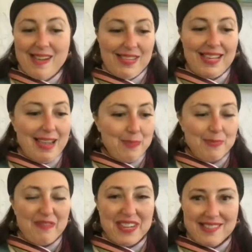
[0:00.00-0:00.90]
I'm like, I can't put
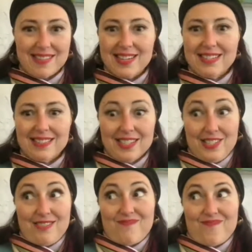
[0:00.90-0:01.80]
my finger on it. I
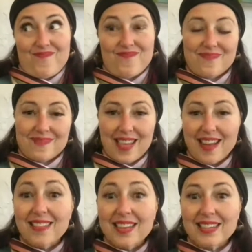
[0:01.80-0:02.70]
just,
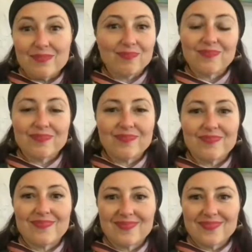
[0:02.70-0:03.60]
I don't like him.
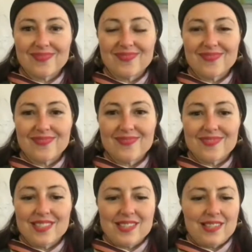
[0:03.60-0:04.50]

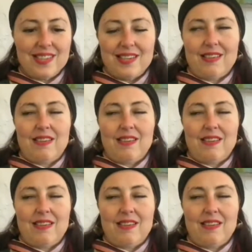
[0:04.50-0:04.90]
She's like,